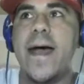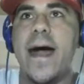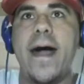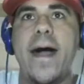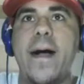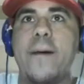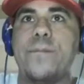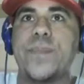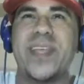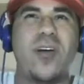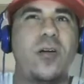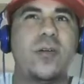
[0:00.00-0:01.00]

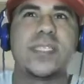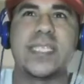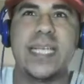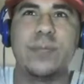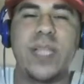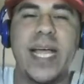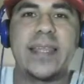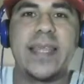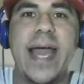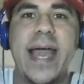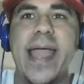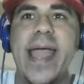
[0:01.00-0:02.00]
You know, it seemed like
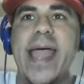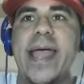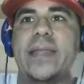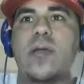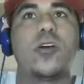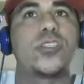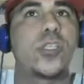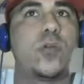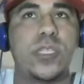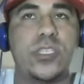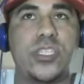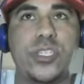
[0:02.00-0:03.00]
that. And also
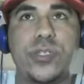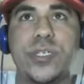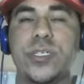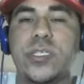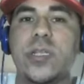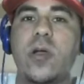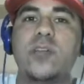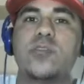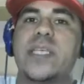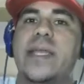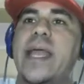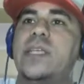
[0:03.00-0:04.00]
with the shooters, you know, he was
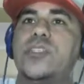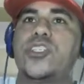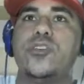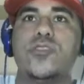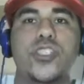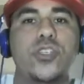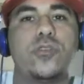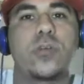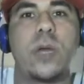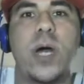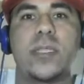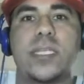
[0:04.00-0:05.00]
saying, hey, shoot,
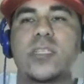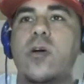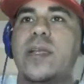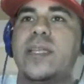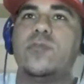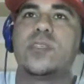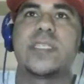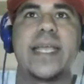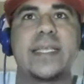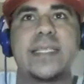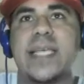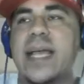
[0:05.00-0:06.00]
come on, let's go. And he was
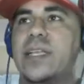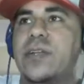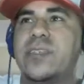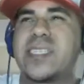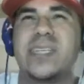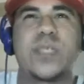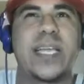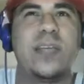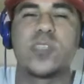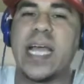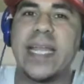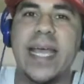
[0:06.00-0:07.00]
taking time, you know, it seems like he
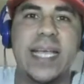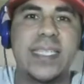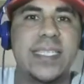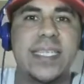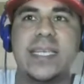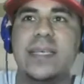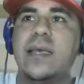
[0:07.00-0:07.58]
was kind of hesitant.